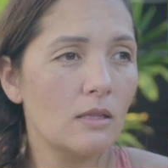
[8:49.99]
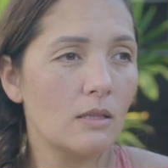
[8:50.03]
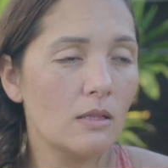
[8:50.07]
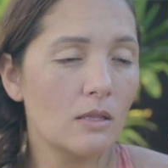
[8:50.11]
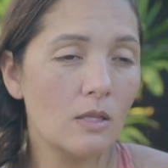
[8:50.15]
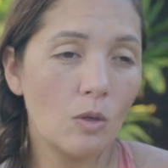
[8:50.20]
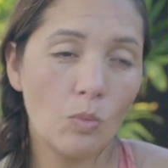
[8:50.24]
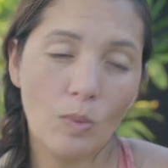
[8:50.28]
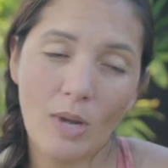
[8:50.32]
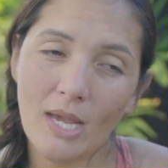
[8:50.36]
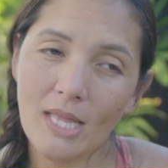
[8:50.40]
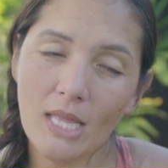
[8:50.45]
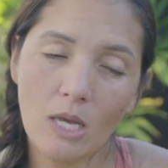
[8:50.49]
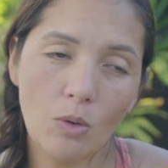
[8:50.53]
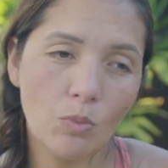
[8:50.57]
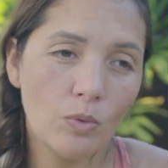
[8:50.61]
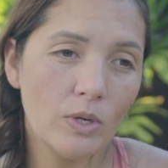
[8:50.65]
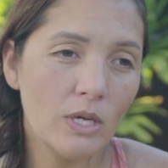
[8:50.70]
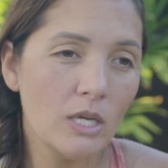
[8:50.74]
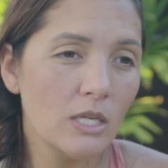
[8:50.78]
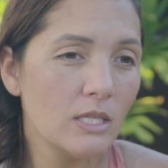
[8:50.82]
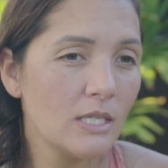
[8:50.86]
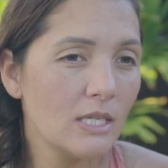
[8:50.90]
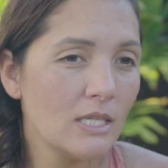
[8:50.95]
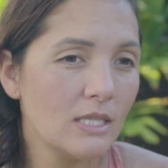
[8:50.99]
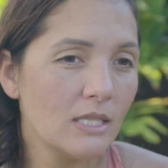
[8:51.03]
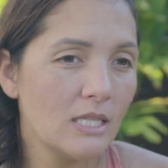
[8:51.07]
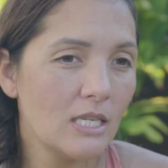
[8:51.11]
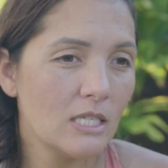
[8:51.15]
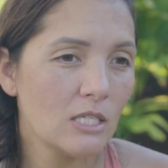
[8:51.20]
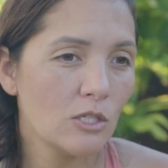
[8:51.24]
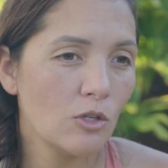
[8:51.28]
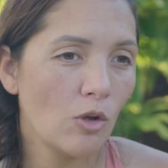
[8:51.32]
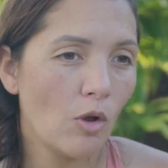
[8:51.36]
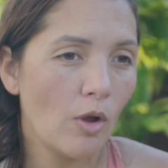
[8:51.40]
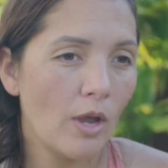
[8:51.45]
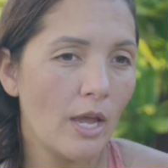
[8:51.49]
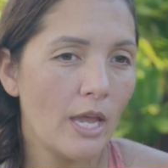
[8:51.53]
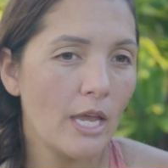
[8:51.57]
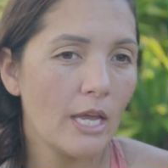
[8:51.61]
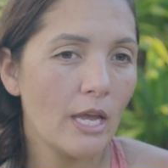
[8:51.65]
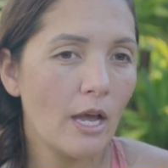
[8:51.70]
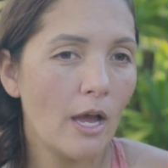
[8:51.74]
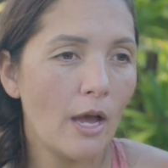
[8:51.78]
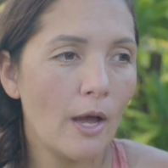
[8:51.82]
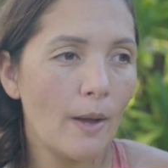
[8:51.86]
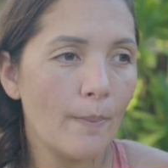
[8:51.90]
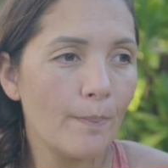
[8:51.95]
The way that we did this
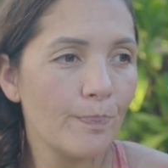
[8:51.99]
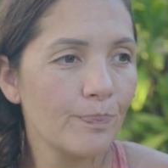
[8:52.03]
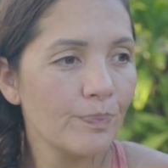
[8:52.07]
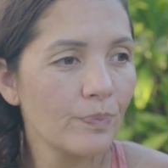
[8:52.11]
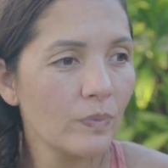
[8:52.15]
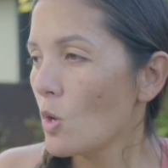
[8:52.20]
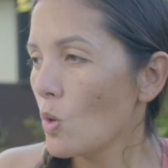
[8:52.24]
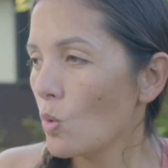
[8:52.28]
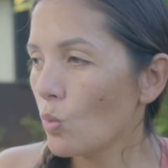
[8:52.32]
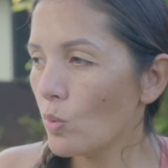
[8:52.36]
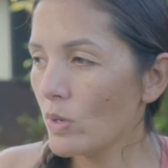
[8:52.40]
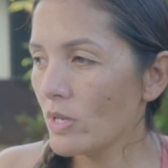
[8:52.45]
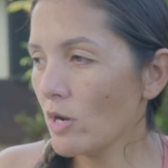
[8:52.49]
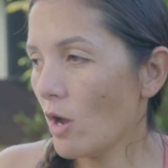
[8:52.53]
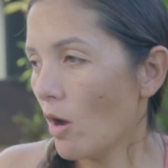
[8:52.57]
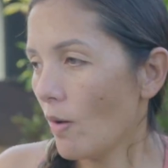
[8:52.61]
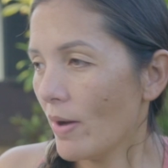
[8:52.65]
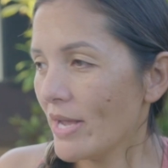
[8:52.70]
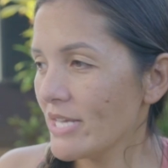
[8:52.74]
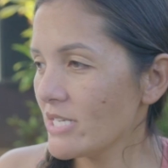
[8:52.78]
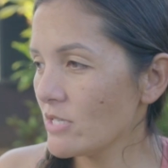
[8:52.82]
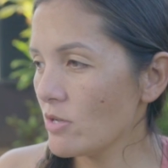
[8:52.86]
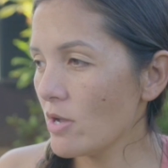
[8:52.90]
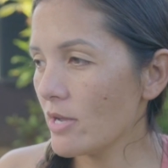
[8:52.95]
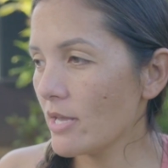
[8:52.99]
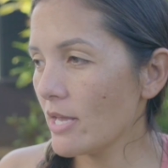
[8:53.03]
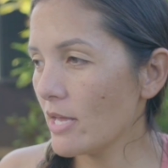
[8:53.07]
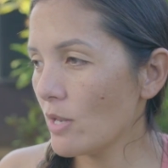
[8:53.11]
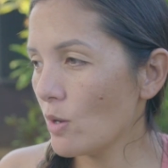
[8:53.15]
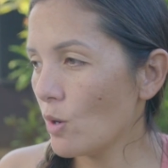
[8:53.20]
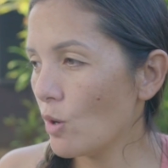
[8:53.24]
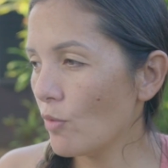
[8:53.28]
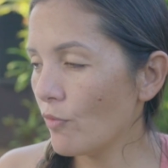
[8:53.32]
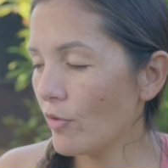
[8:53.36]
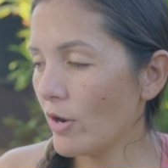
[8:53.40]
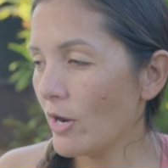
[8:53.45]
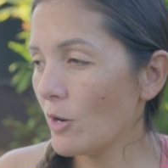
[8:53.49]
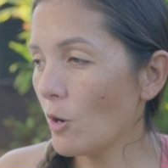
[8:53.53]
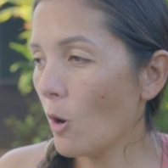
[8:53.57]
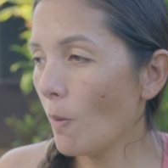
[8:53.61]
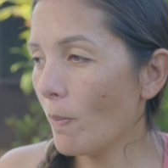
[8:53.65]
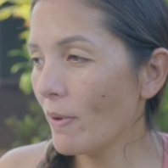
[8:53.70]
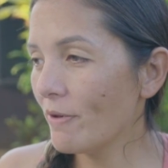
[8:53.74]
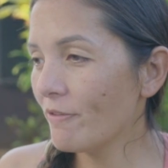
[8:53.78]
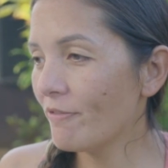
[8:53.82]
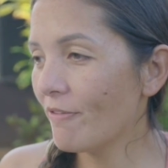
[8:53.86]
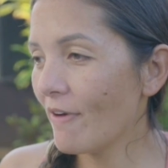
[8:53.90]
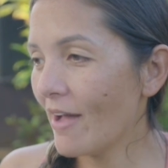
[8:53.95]
growing up, we'd always cook it over an
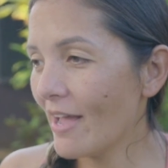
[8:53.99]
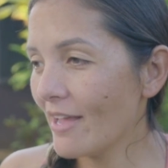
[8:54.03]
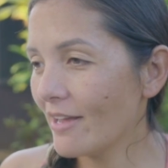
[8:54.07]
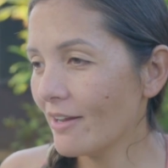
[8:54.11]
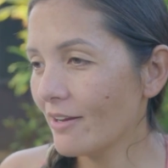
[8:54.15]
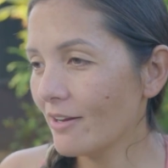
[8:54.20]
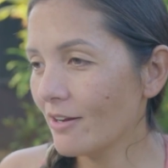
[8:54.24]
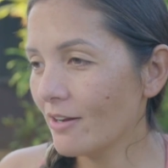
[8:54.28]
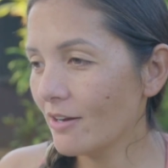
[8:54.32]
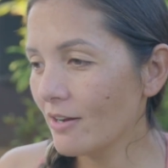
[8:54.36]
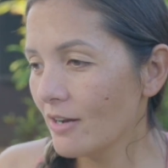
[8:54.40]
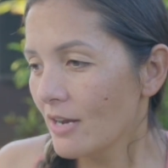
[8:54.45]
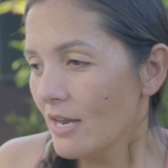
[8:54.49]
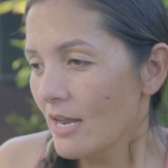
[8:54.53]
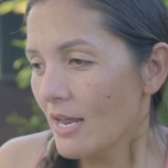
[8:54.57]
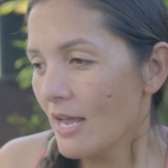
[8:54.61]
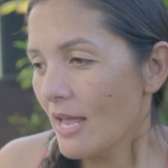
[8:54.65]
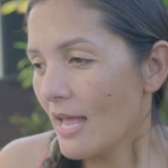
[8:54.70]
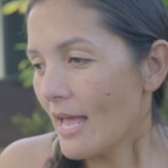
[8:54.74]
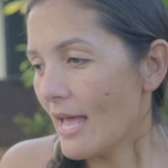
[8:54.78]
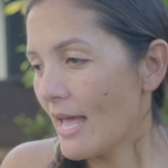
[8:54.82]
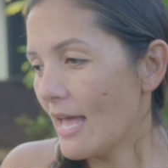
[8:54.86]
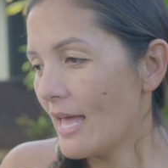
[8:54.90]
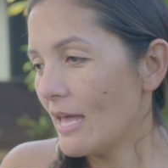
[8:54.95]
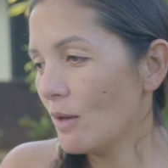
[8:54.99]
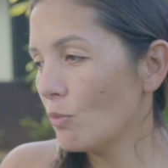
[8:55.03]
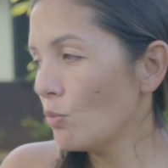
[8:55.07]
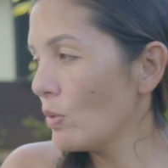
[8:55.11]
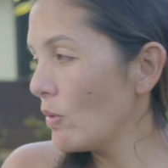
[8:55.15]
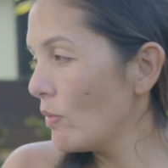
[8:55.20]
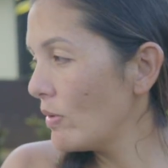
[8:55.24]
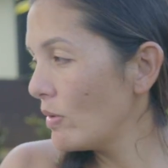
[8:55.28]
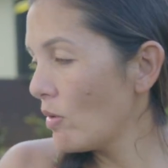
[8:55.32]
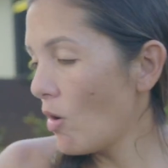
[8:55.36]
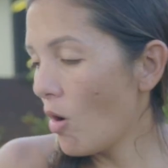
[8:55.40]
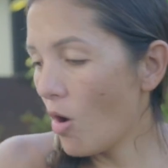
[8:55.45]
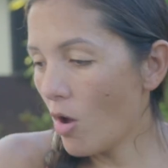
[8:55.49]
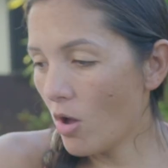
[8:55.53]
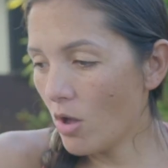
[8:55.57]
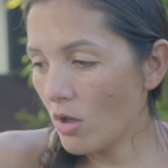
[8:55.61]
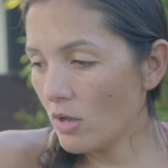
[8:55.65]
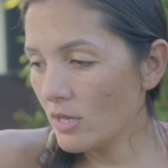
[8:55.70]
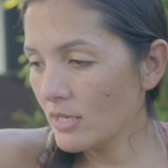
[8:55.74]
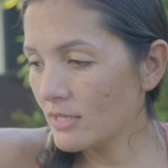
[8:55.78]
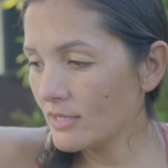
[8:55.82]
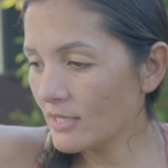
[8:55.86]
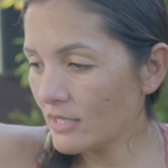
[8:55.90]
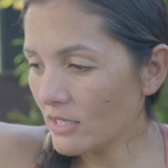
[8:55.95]
open fire, and we would
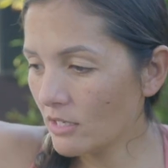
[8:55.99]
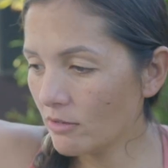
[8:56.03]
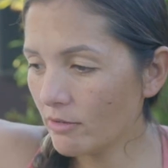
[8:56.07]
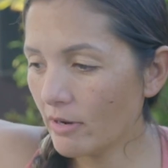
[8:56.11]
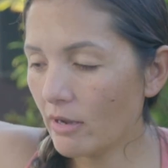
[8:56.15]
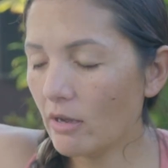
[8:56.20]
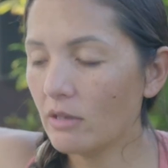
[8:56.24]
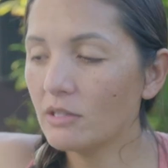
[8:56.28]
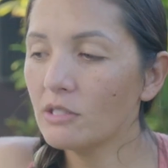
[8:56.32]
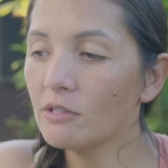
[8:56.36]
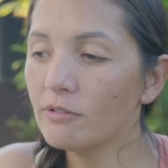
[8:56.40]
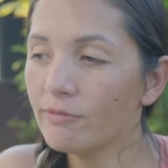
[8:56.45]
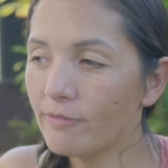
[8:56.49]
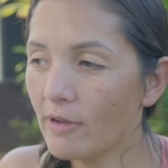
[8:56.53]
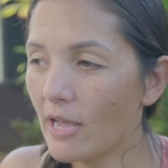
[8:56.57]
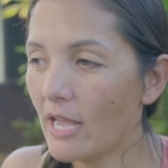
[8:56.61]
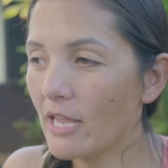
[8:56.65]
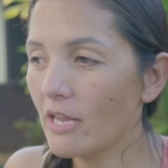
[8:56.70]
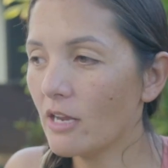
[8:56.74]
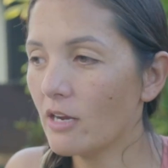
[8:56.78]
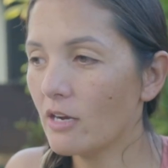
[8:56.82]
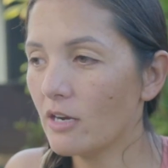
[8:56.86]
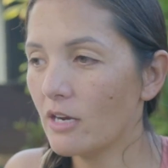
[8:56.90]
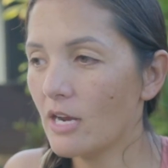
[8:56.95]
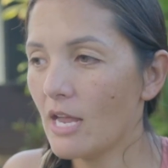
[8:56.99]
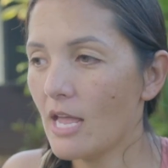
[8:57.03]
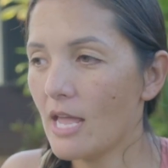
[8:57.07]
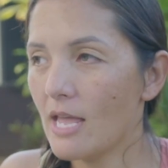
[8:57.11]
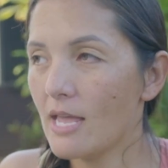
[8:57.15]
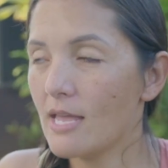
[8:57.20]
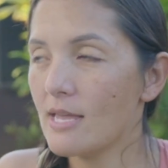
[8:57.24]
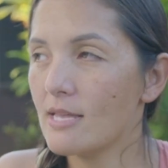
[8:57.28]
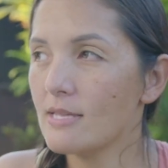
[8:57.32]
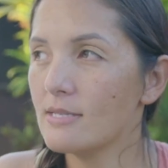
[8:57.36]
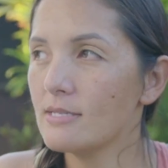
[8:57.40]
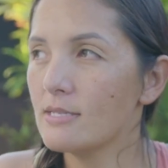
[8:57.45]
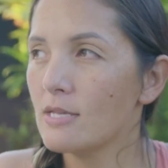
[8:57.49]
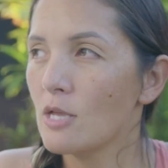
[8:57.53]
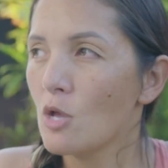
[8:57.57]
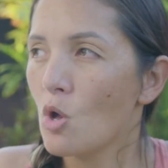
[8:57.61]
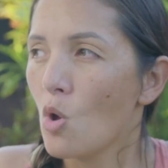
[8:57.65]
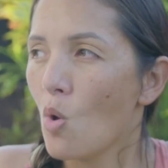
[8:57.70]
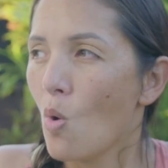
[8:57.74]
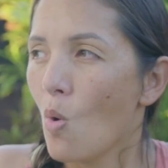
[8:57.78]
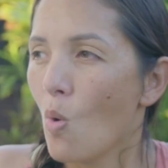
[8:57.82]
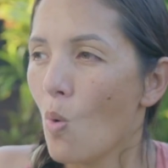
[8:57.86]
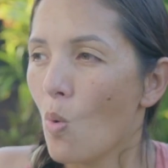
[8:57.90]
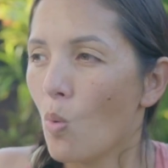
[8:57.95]
all sit around the fire, and
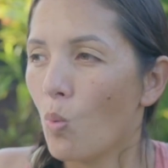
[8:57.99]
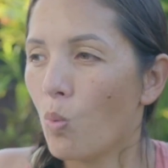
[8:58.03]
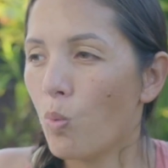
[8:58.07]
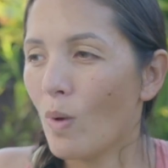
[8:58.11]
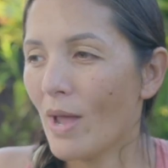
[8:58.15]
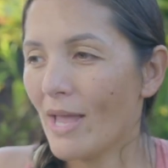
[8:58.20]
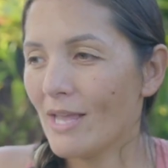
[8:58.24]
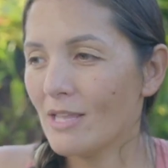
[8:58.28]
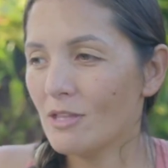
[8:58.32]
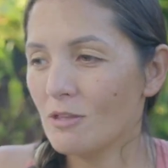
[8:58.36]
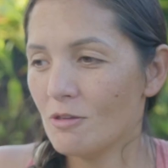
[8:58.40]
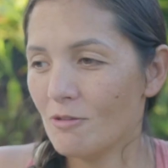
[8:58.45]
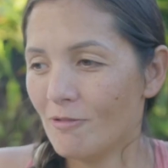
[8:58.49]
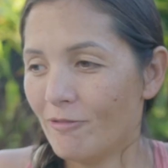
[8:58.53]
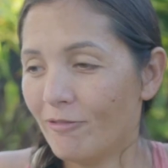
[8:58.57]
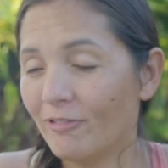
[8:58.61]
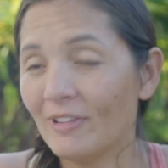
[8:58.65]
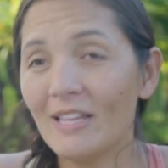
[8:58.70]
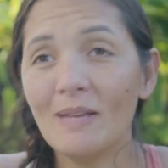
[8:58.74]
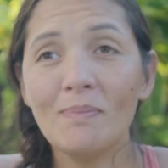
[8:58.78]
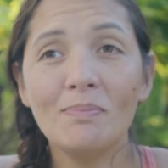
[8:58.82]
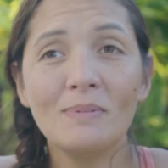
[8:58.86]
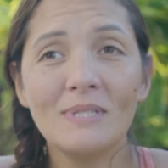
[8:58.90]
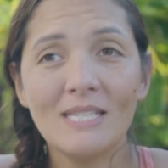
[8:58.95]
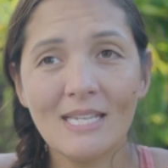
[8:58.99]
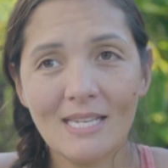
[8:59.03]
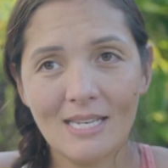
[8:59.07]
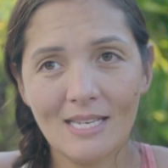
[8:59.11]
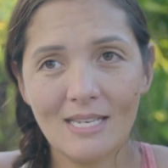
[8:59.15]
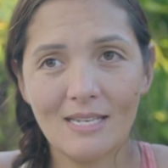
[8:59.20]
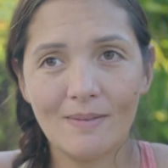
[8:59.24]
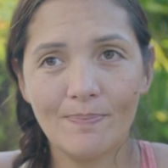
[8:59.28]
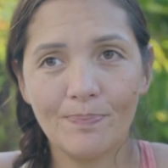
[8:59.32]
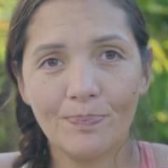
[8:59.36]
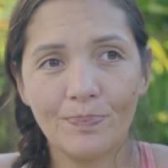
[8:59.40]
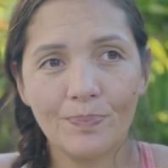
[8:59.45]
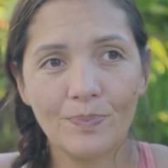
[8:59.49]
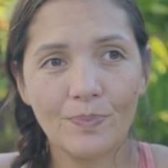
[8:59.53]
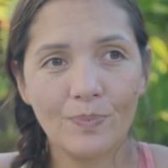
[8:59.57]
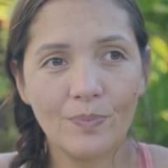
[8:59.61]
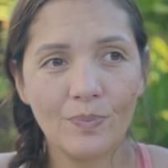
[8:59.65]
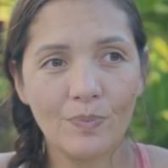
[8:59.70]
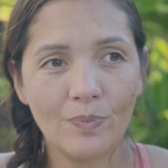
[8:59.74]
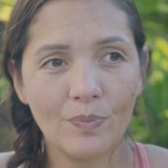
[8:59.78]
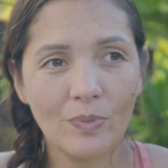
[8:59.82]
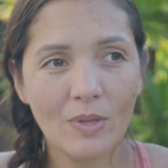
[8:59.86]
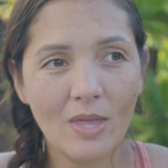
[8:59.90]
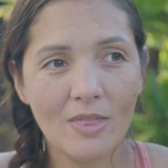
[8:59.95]
when you flipped it,
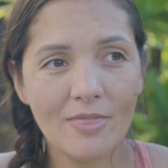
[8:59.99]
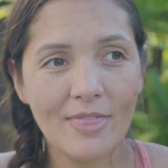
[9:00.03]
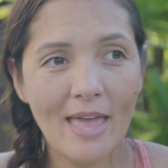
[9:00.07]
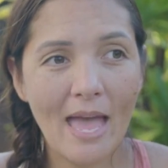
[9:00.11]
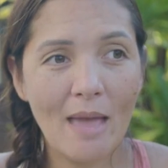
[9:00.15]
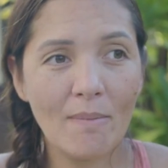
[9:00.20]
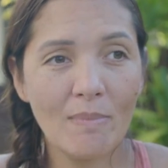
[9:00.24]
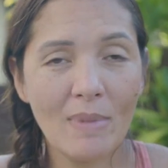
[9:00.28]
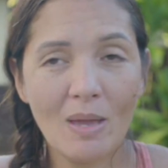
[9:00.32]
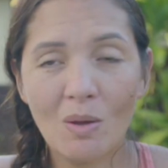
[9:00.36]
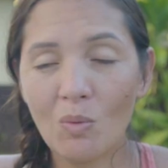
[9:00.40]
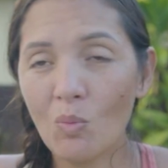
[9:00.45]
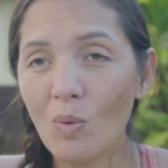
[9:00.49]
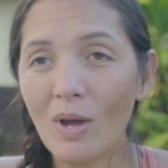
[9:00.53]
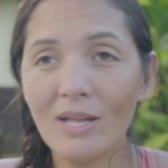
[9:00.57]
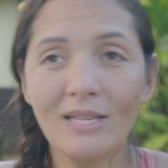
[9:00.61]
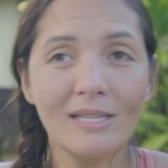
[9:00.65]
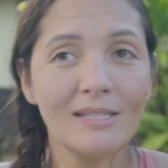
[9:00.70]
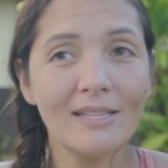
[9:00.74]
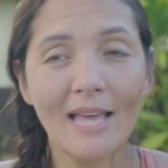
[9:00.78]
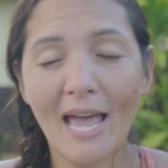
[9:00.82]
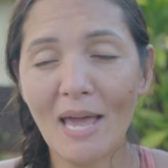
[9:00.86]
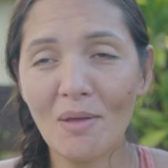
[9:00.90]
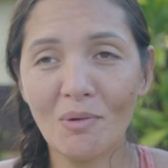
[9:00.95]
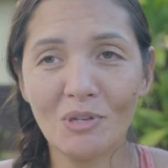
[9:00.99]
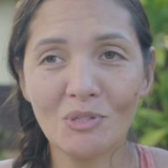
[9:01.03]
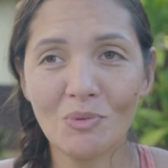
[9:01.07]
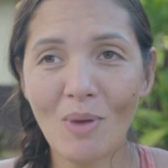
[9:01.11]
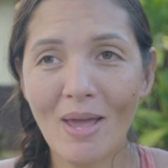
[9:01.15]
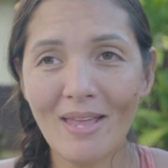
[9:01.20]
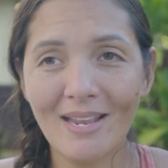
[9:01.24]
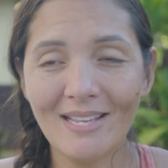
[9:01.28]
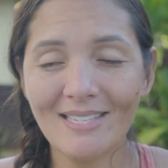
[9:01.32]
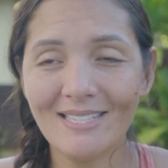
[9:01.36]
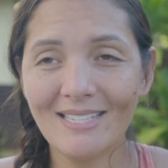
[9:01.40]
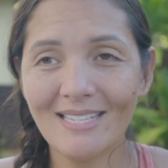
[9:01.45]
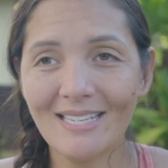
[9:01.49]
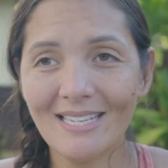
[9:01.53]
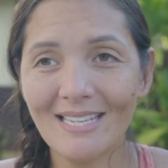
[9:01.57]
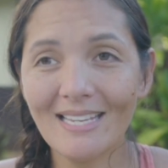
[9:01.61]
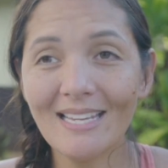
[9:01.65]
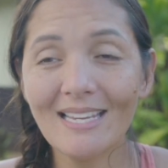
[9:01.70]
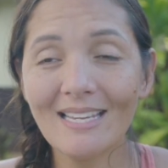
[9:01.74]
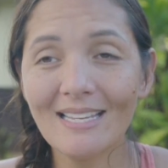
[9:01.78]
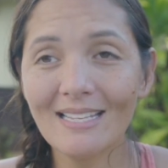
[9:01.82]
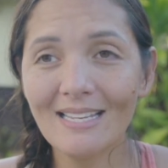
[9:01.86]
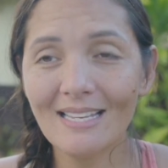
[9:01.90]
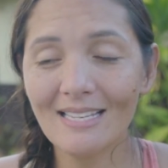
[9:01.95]
that meant one side was ready to
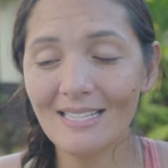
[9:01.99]
eat.